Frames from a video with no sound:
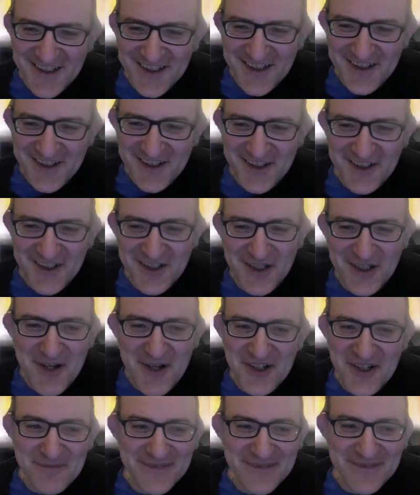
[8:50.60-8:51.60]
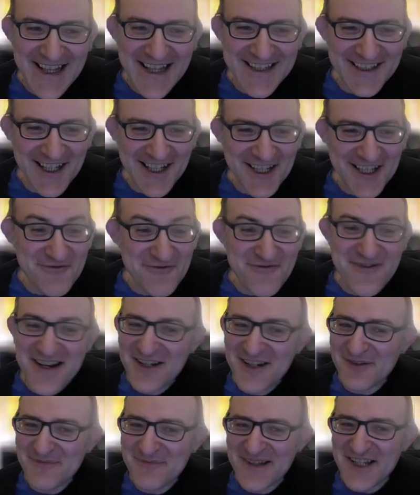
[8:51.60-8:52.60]
Komodo played like a
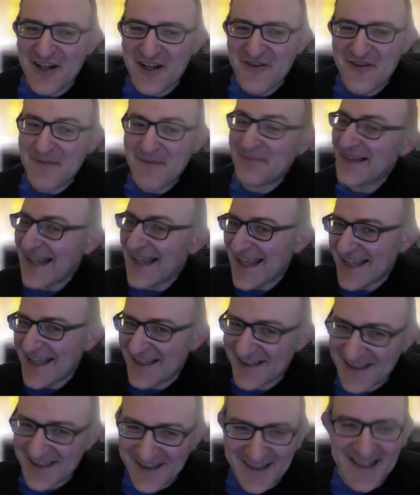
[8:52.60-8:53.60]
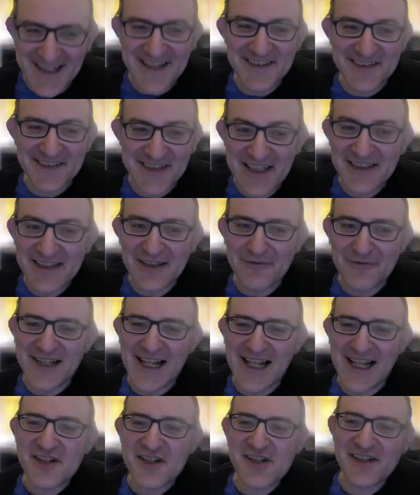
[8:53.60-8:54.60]
real Benoni player. Instinctive
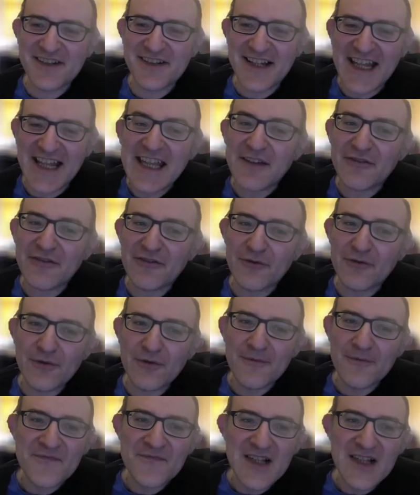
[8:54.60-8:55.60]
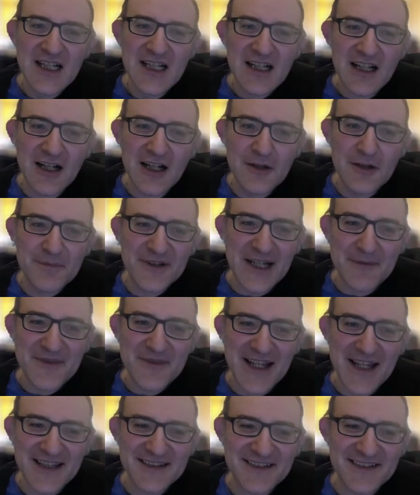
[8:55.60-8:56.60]
reaction, e4, open up
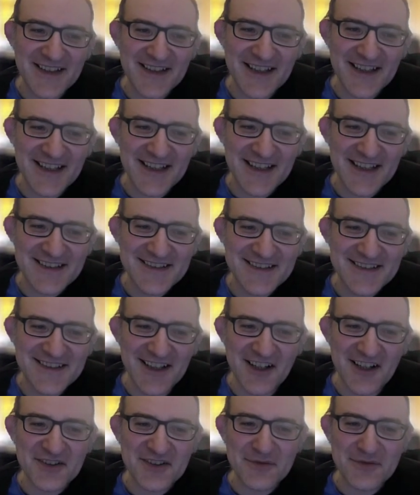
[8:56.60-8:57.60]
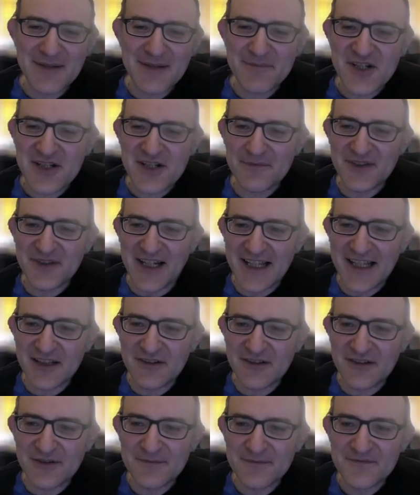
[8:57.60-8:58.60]
that dark squared bishop
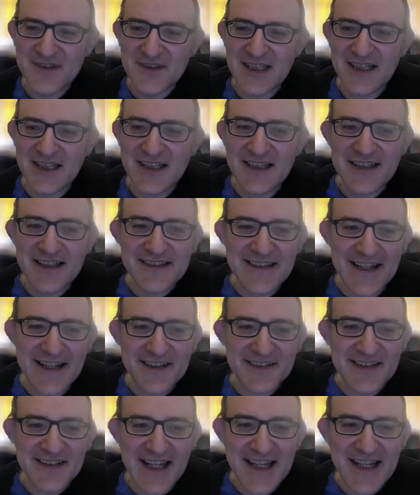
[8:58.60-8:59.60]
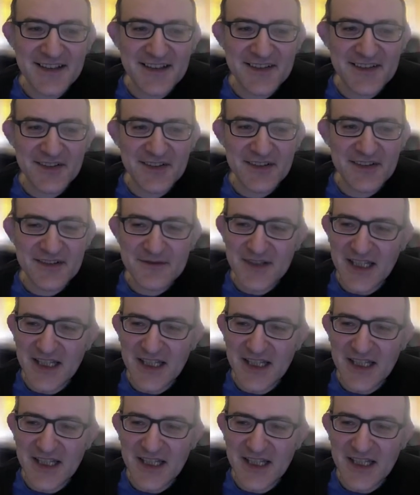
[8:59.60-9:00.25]
diagonal. Takes.